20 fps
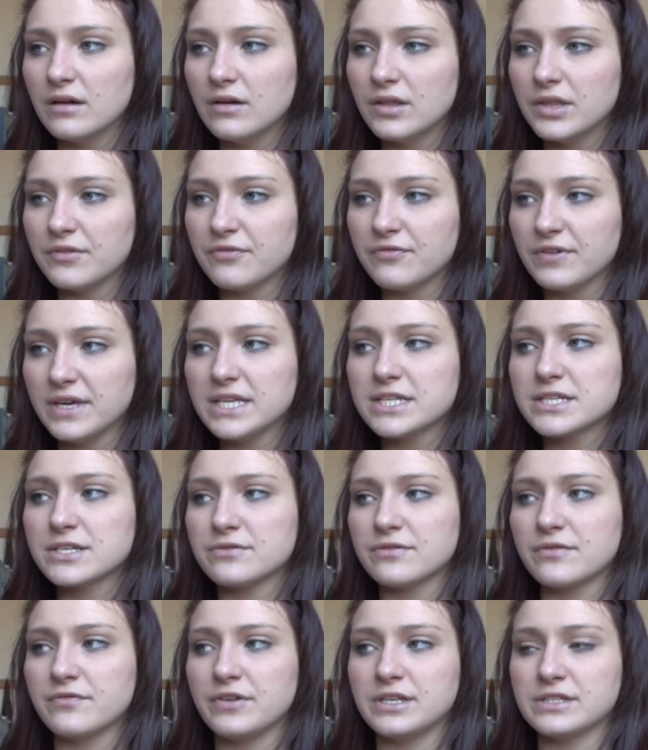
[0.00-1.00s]
The features,
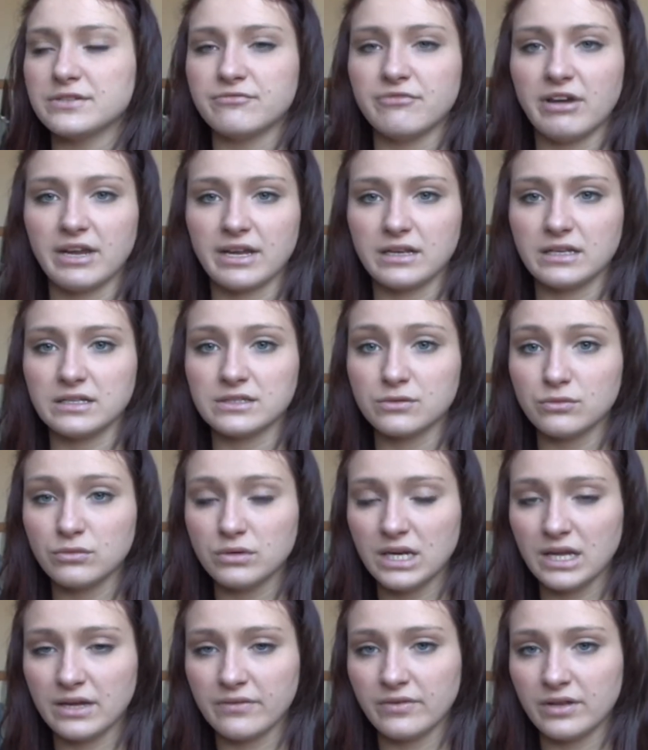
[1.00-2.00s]
reviews and regulars all
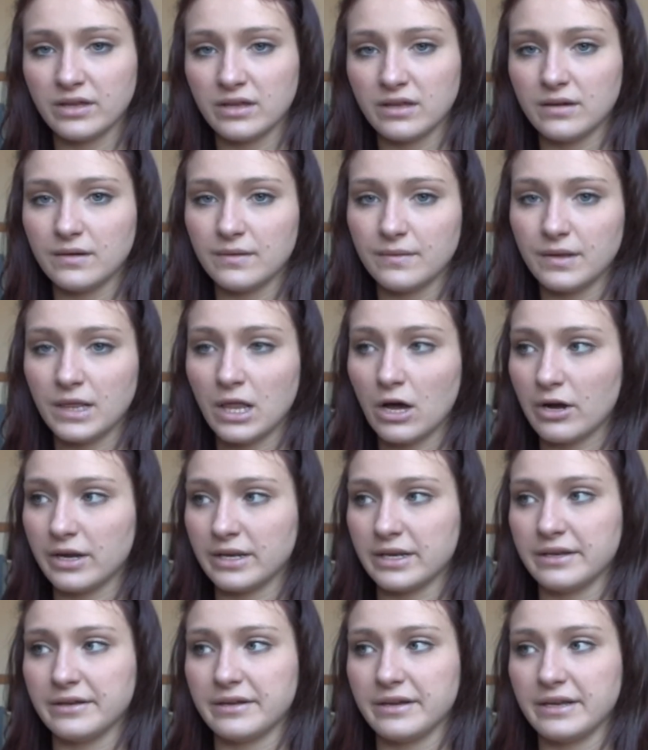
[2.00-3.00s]
have a
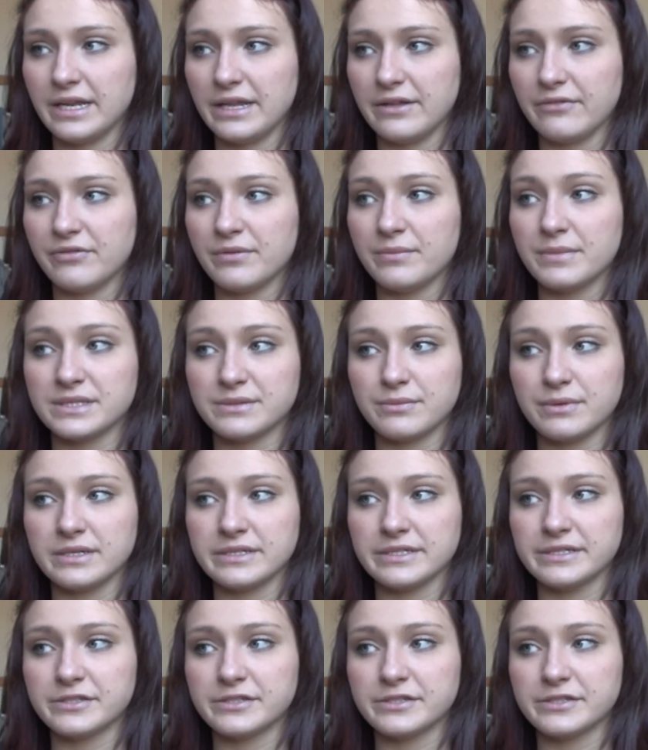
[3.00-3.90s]
line underneath them, as well as a